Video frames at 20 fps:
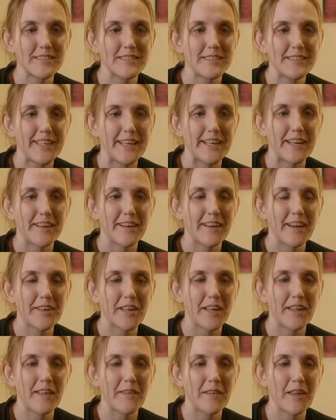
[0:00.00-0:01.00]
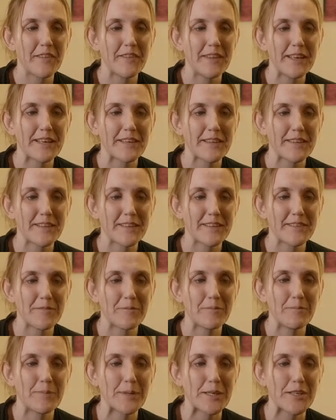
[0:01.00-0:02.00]
Yeah, and I think,
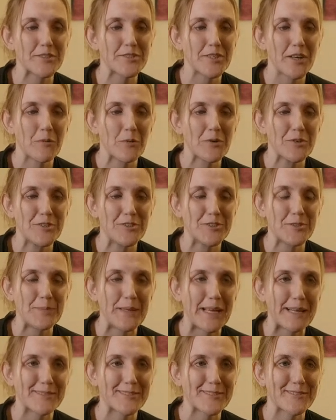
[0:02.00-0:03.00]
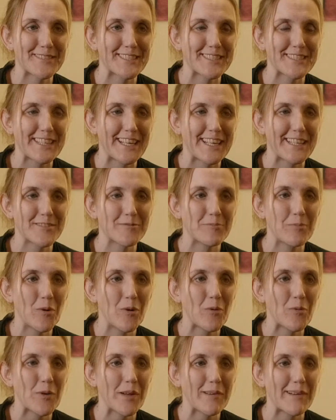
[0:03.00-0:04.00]
because I want you to be able to understand
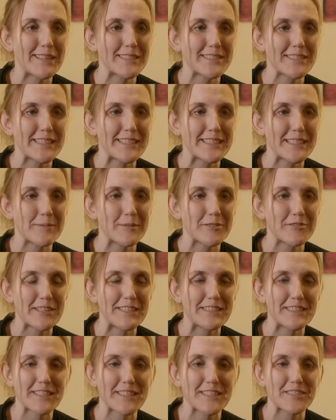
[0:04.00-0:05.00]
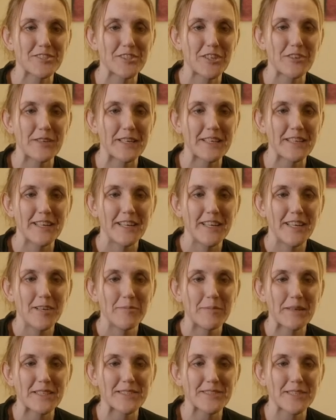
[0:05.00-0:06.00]
what we're actually demonstrating and showing,
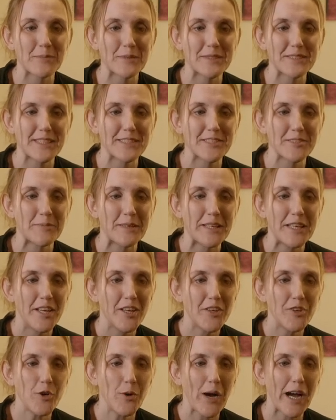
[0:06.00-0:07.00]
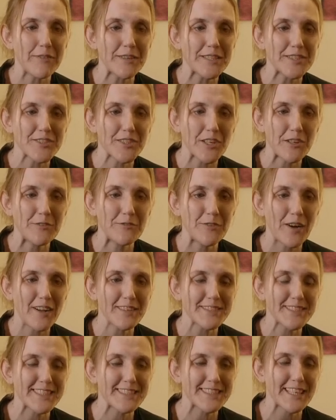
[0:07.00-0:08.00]
because someone said to me, you have it so
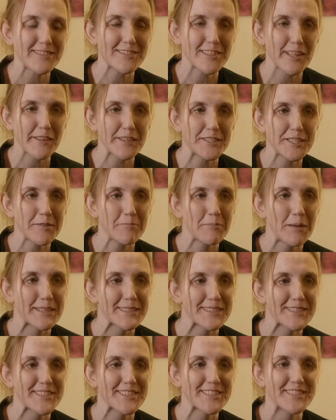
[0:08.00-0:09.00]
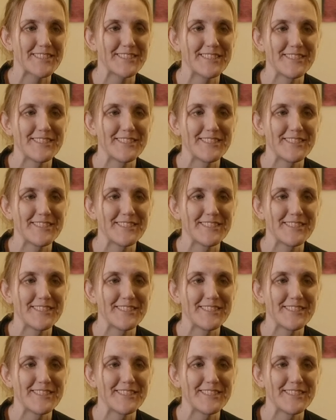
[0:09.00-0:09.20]
fast, it sounds like the Chipmunks.